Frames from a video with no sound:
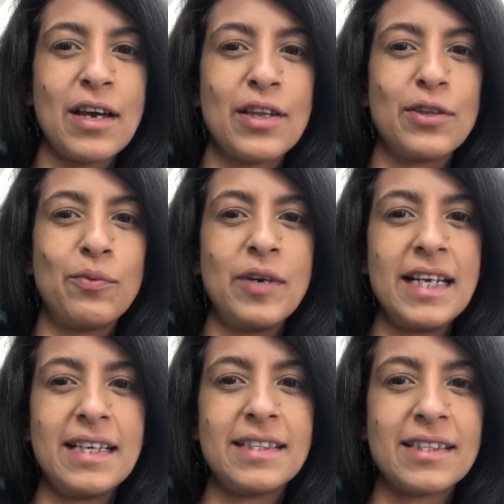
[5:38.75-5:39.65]
The
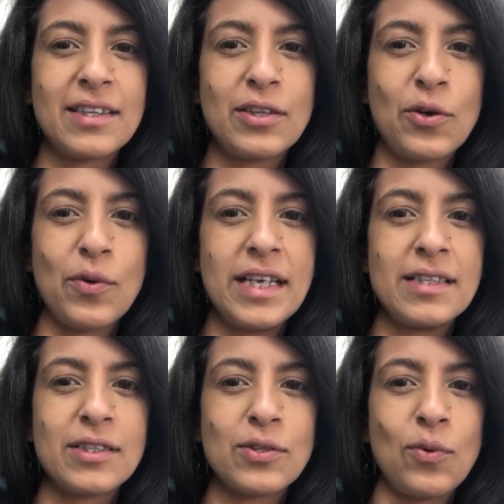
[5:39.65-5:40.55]
reeds, the green
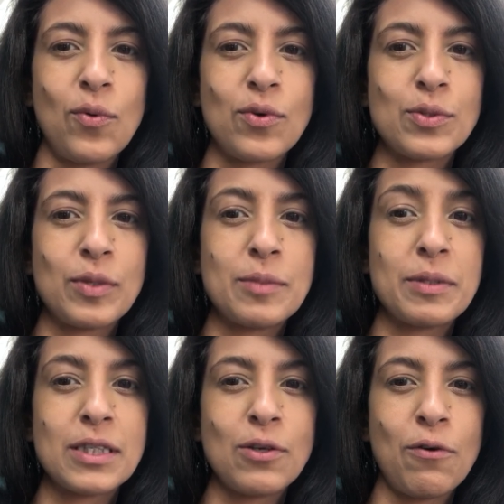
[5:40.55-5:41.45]
stalks whisper
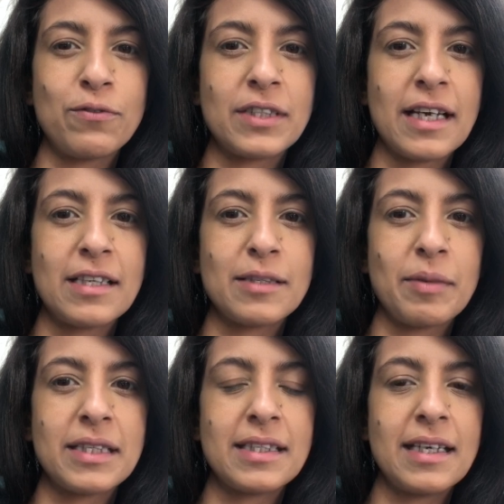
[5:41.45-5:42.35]
soft against
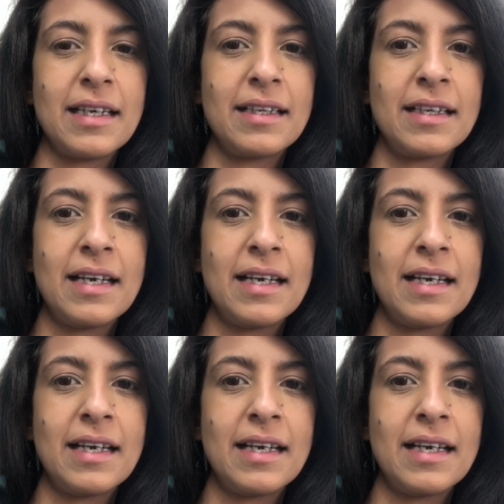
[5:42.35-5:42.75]
my skin,